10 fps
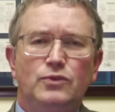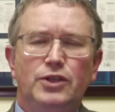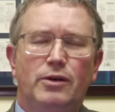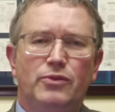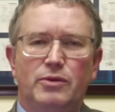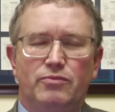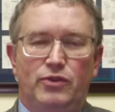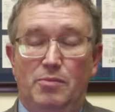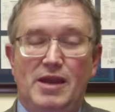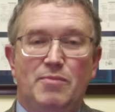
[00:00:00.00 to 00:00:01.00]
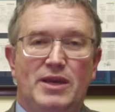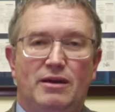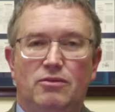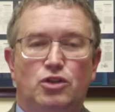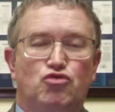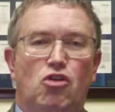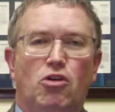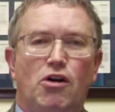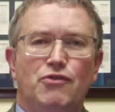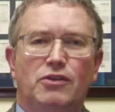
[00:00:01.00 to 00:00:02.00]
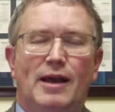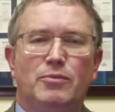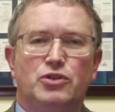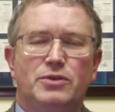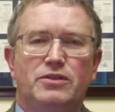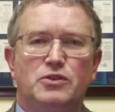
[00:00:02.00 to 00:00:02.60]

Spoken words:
You know, there may be a strong overlap between